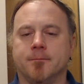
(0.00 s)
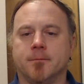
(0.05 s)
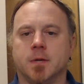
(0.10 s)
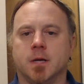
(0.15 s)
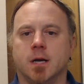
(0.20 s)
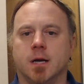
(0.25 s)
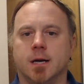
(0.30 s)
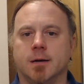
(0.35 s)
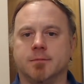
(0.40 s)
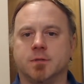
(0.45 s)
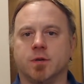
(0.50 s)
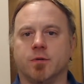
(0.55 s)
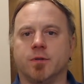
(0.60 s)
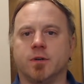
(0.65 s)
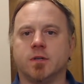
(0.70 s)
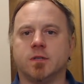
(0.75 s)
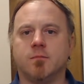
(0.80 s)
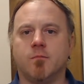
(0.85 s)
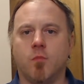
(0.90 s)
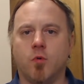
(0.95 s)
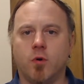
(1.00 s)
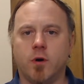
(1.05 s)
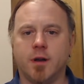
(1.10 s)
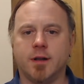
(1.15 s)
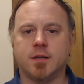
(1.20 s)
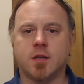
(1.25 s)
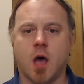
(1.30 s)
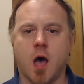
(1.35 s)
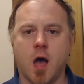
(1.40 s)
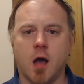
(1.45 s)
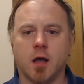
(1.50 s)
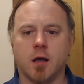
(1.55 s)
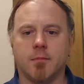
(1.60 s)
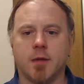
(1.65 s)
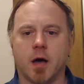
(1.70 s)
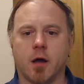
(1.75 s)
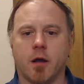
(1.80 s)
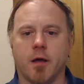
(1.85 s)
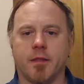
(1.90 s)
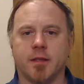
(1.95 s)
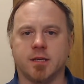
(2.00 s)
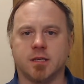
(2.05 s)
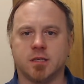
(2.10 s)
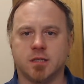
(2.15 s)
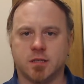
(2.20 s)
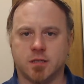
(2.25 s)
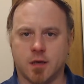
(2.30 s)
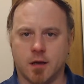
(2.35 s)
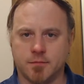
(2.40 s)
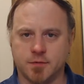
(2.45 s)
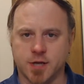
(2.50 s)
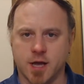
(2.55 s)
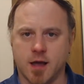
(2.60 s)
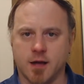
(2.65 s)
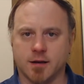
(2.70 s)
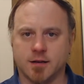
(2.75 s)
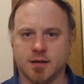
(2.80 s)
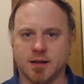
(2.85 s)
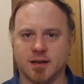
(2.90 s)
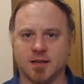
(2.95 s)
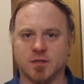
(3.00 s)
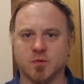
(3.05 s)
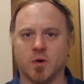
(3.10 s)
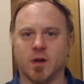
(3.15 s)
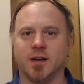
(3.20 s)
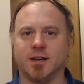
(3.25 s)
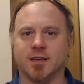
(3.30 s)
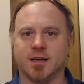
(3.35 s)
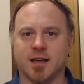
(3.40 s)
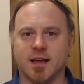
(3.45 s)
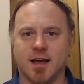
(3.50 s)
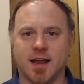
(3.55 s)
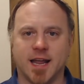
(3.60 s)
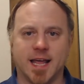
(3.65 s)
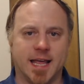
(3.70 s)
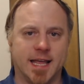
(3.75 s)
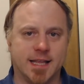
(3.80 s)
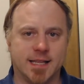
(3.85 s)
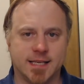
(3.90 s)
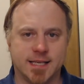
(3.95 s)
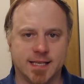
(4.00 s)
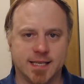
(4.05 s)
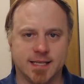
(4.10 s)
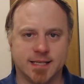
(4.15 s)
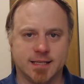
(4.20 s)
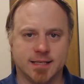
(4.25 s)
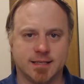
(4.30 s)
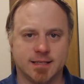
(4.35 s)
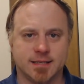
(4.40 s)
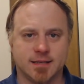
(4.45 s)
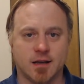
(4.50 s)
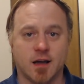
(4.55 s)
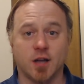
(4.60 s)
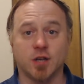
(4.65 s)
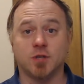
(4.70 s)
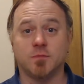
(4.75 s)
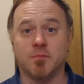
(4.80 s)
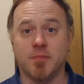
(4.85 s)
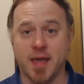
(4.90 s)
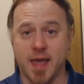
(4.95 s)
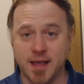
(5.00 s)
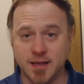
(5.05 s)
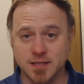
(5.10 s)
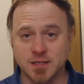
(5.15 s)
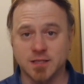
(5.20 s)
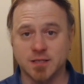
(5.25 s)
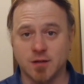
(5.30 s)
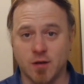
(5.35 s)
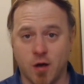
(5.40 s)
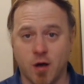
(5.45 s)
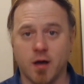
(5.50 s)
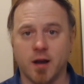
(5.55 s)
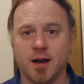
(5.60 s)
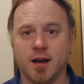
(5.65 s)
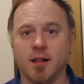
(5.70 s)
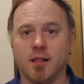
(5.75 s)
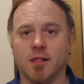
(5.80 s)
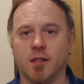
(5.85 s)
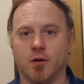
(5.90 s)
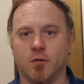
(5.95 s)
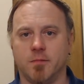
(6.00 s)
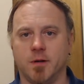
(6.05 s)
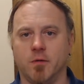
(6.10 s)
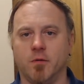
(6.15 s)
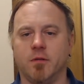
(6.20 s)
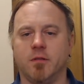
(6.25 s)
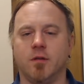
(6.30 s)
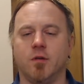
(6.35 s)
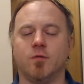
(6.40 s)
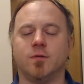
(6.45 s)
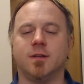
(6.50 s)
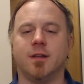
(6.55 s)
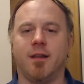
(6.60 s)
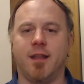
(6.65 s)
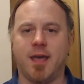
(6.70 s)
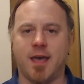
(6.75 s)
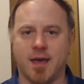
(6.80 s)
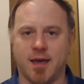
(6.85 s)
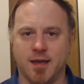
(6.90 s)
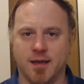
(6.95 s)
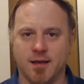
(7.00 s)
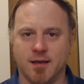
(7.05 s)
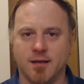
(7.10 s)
Uh, so there's more to talk about on this subject. I just wanted to kind of touch base on it a little bit with you today.